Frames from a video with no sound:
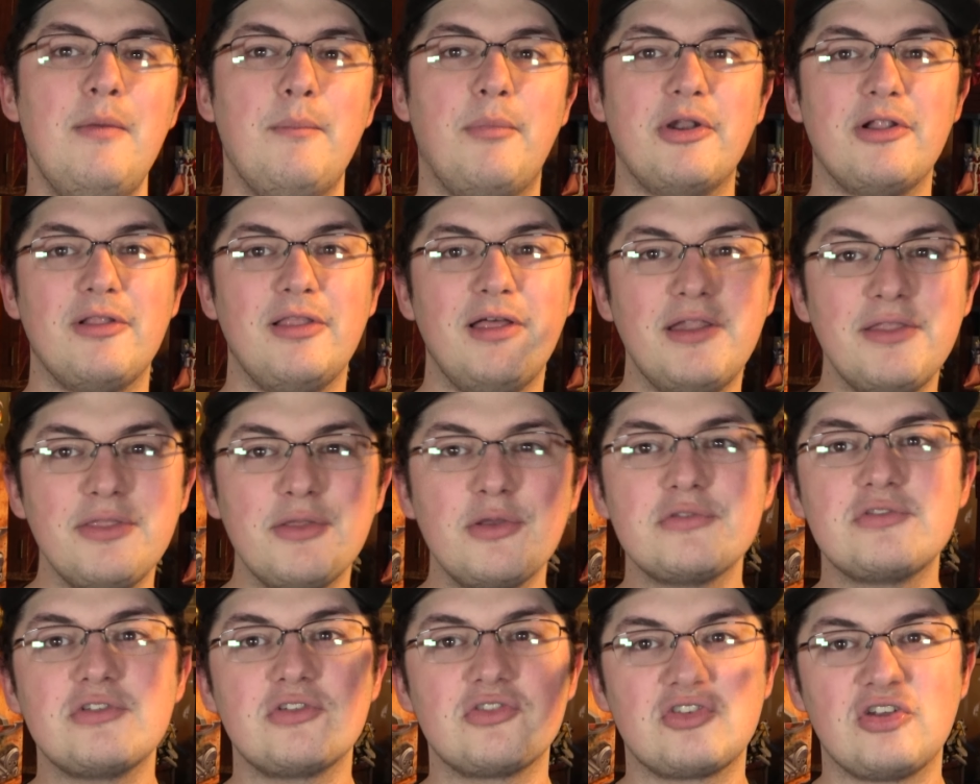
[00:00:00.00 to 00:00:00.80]
but a lot of
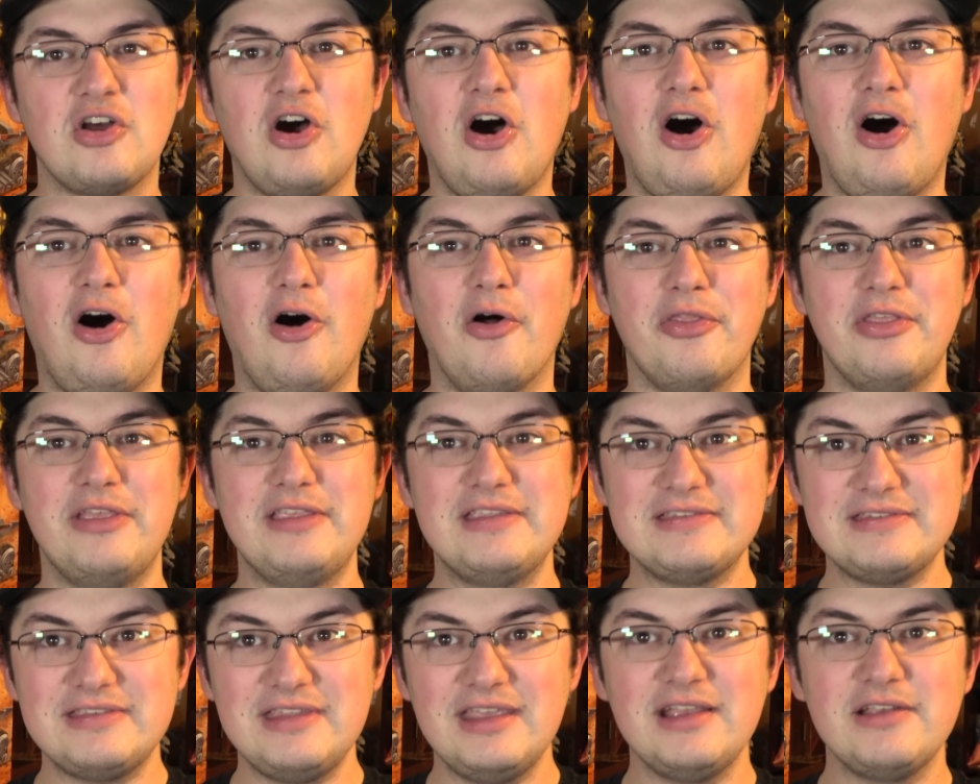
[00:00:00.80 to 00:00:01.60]
those are tall.
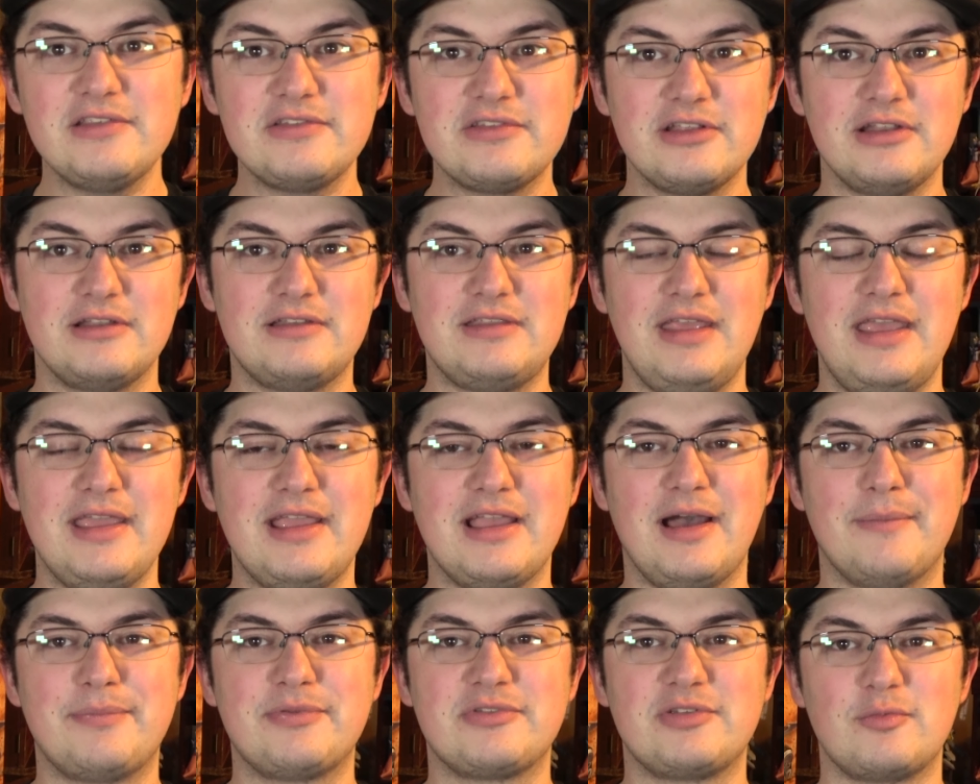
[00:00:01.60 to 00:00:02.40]
This thing is going to
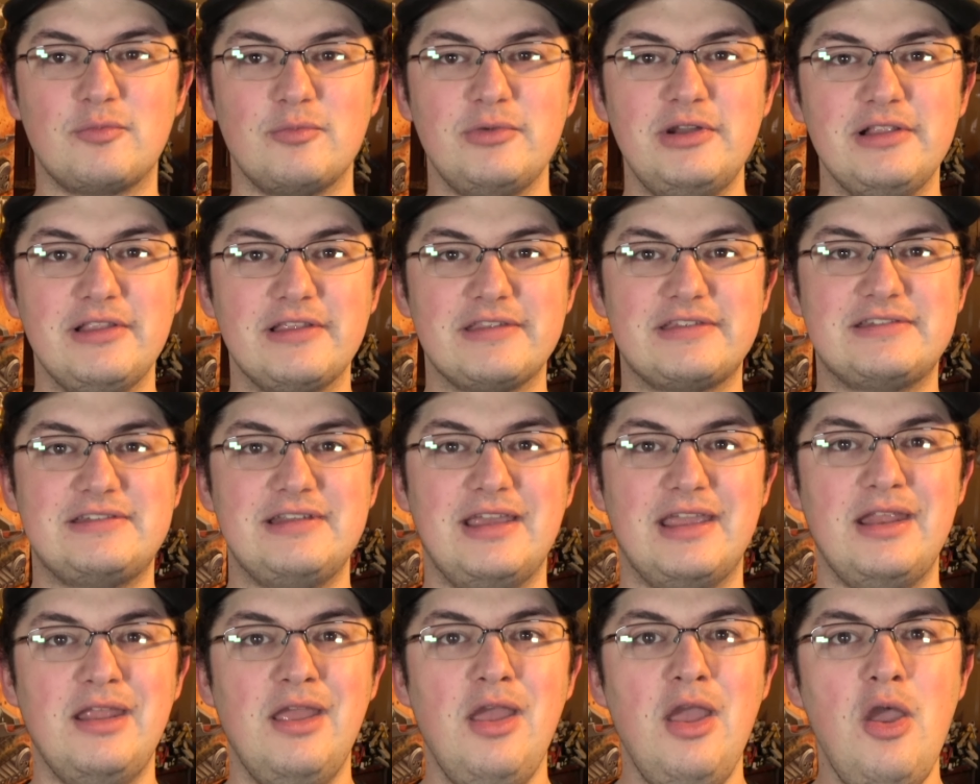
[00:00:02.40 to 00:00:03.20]
take up some real
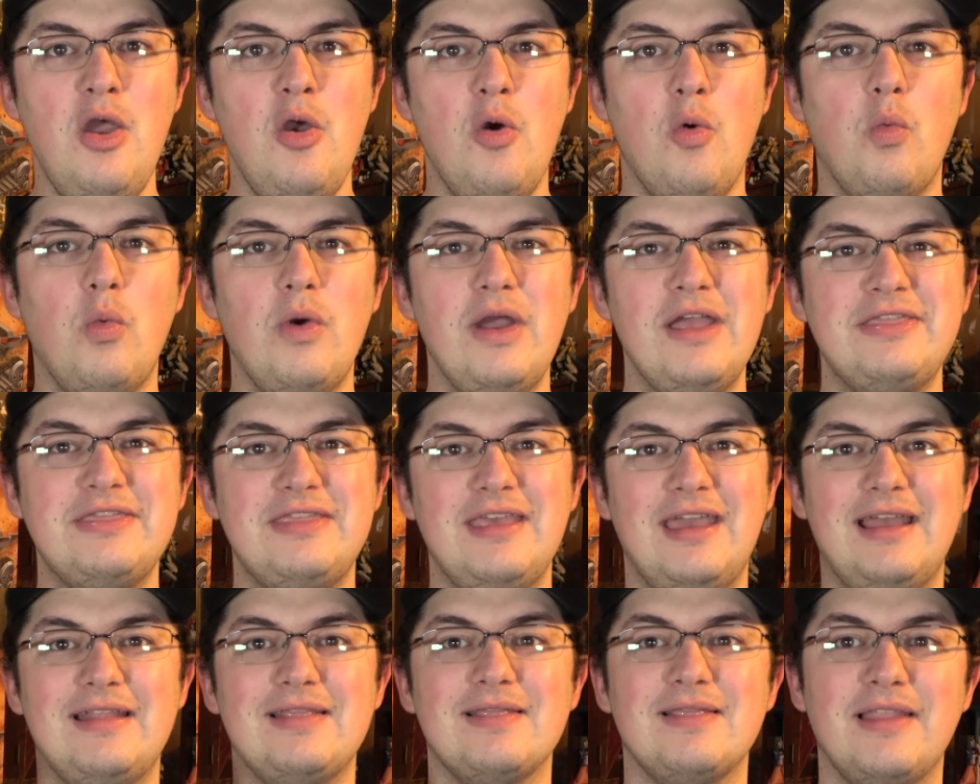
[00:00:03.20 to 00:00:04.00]
estate width
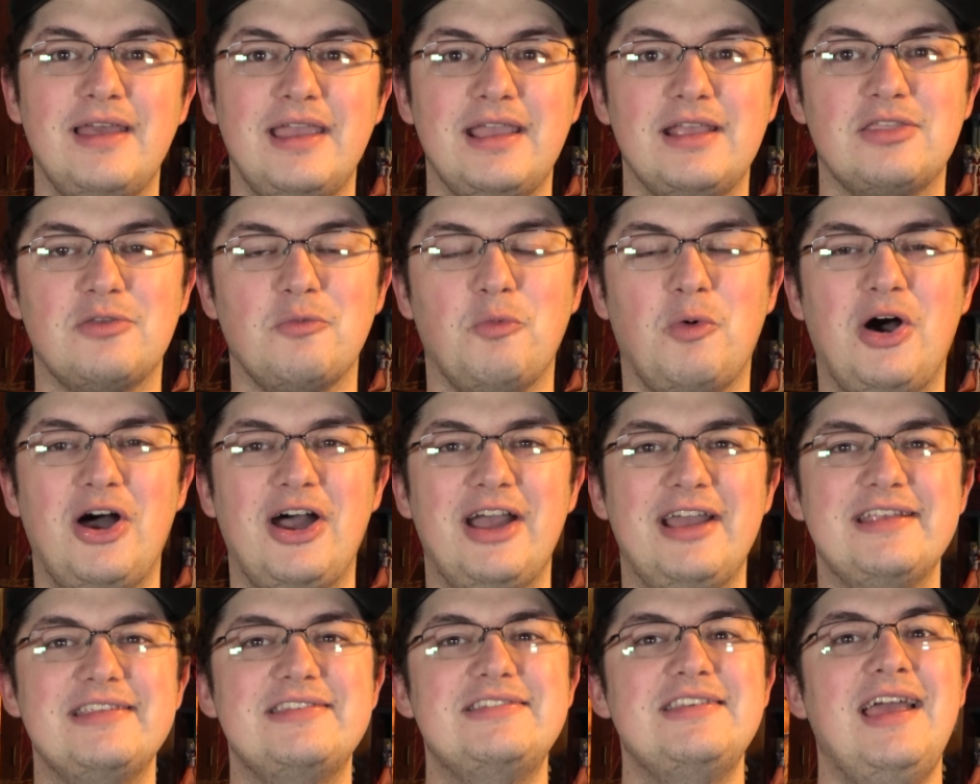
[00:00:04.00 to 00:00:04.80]
and
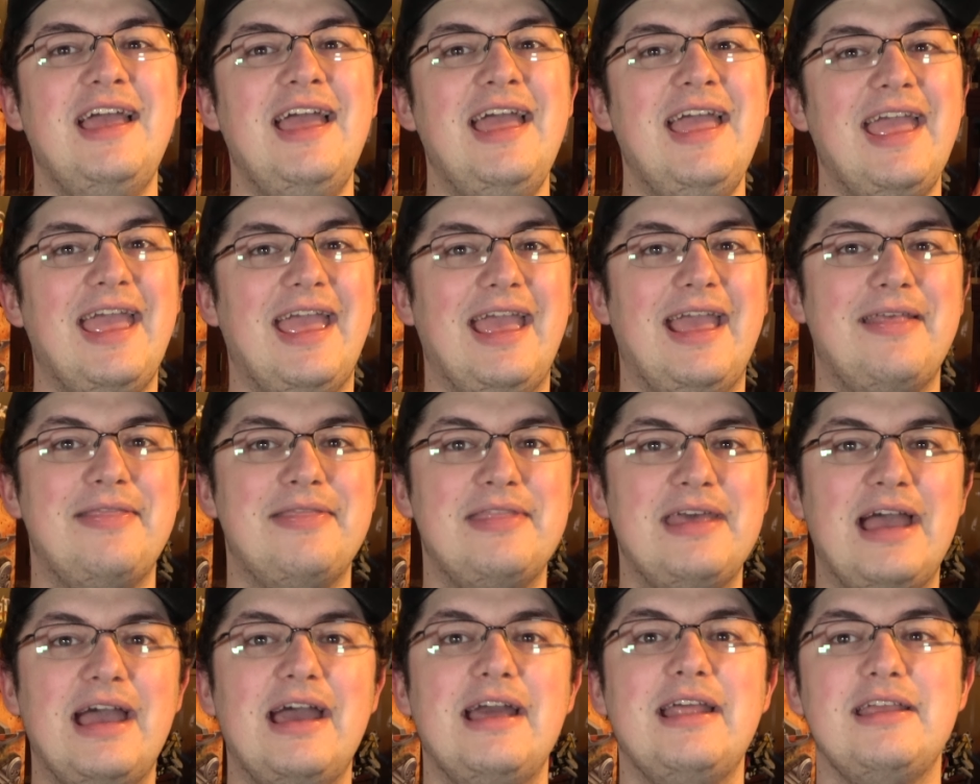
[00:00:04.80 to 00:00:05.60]
lengthwise,
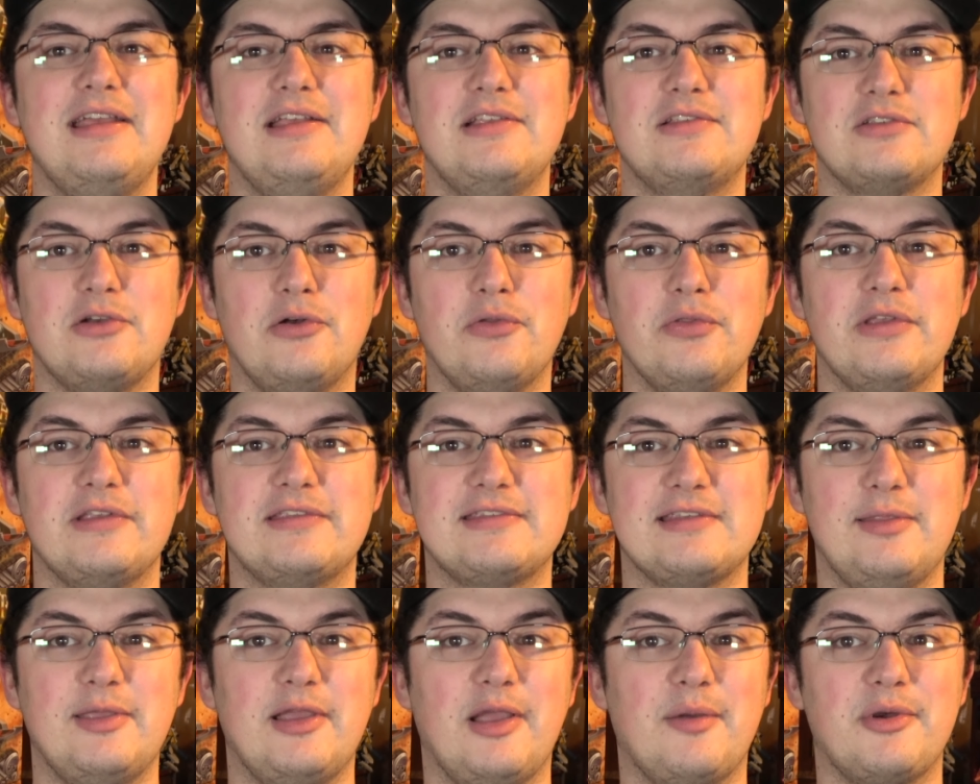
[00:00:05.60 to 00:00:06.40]
and that is only
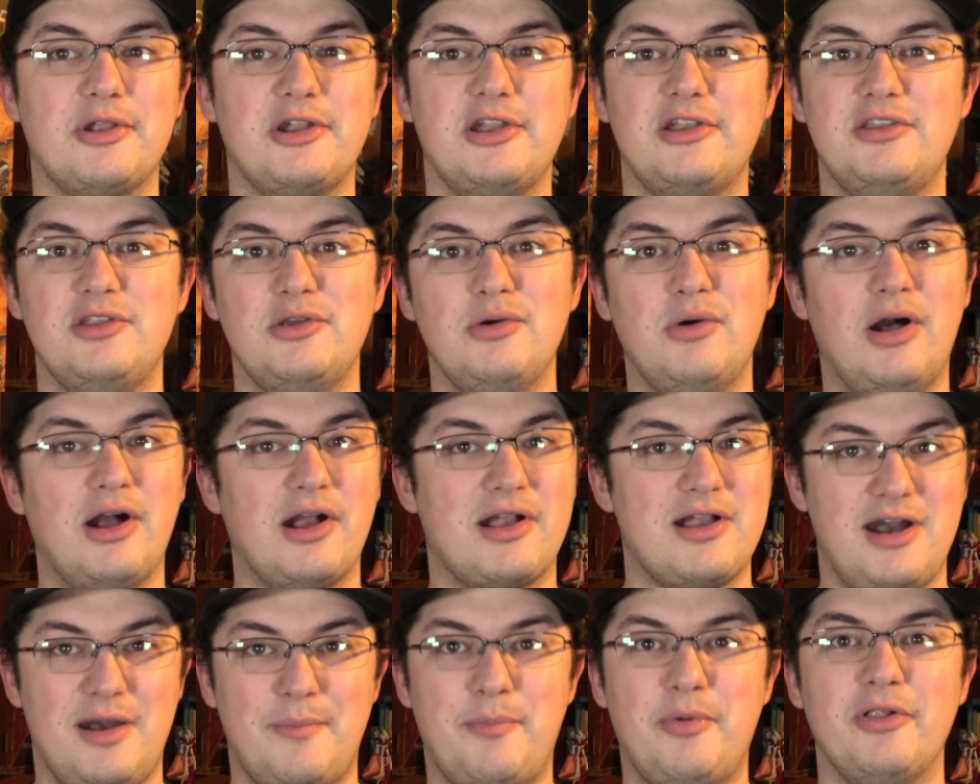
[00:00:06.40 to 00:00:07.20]
something I'm going to do a
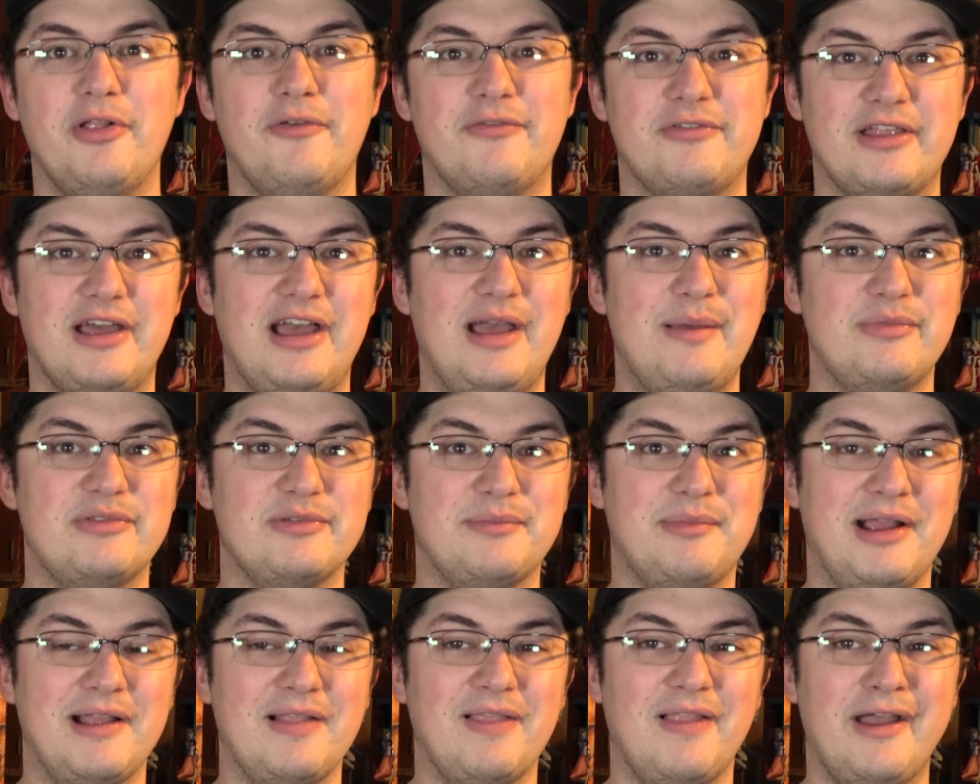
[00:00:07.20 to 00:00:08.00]
couple of times
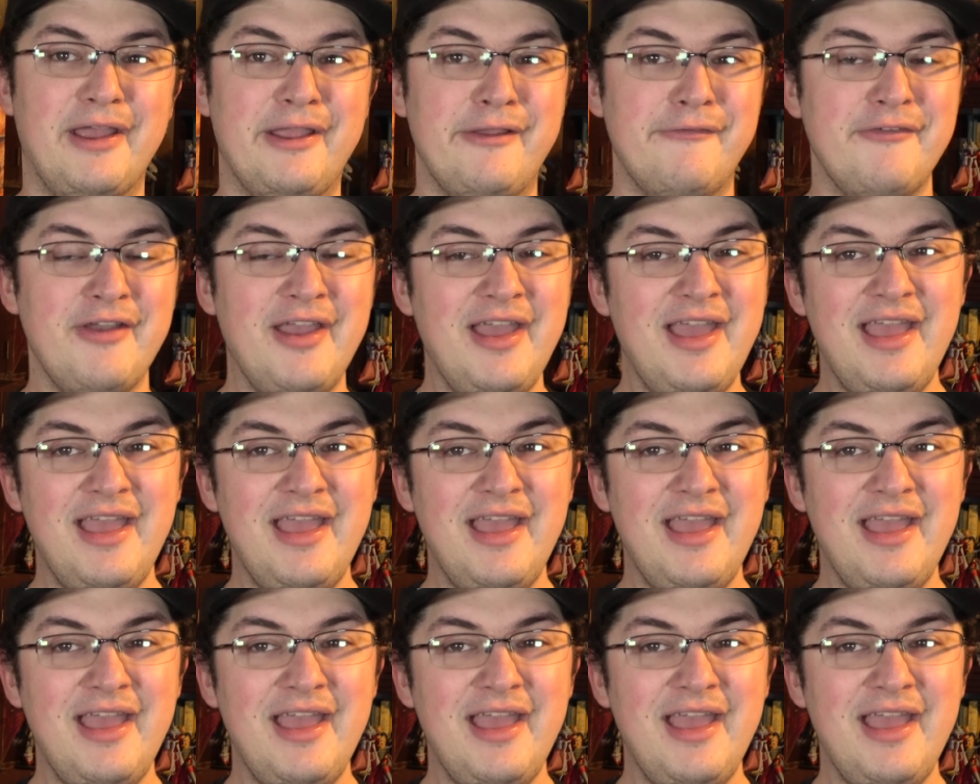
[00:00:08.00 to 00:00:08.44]
in my life.